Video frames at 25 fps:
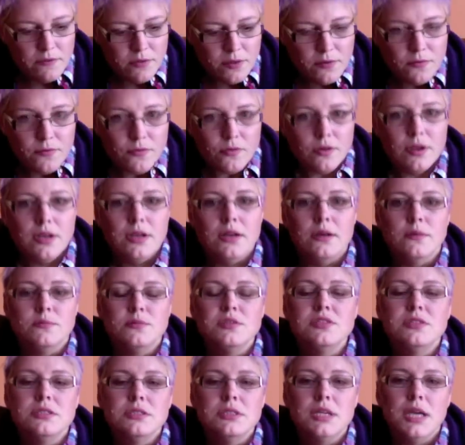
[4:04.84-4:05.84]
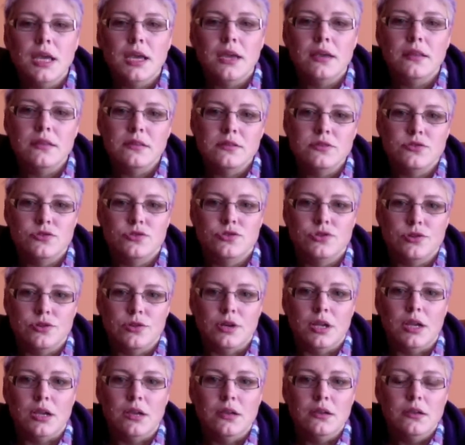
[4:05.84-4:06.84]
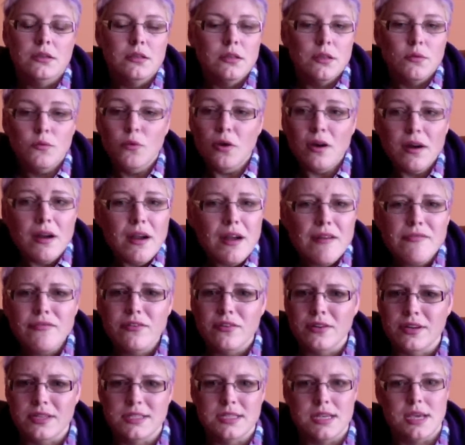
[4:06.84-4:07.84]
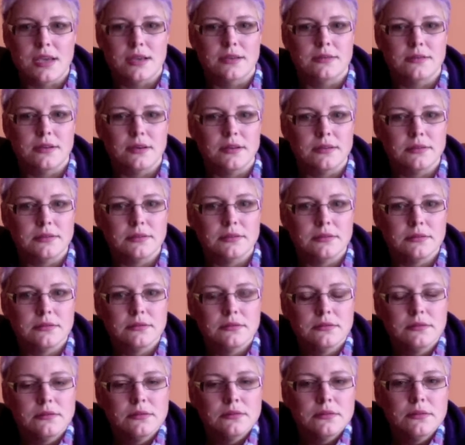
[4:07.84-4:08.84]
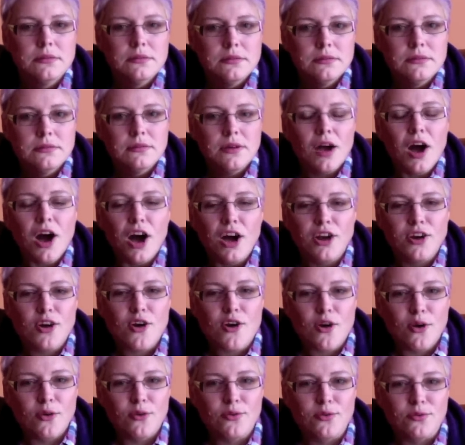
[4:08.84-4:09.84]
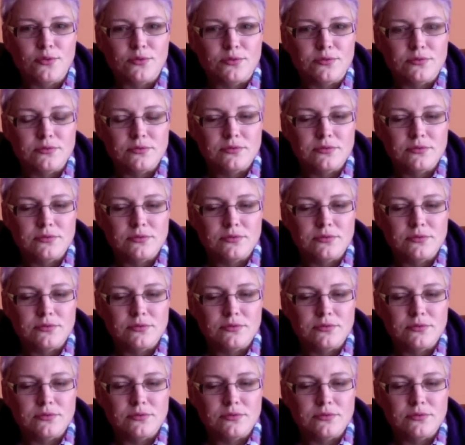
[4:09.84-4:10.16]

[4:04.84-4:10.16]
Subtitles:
the freedom to take this journey wherever it takes us on our own.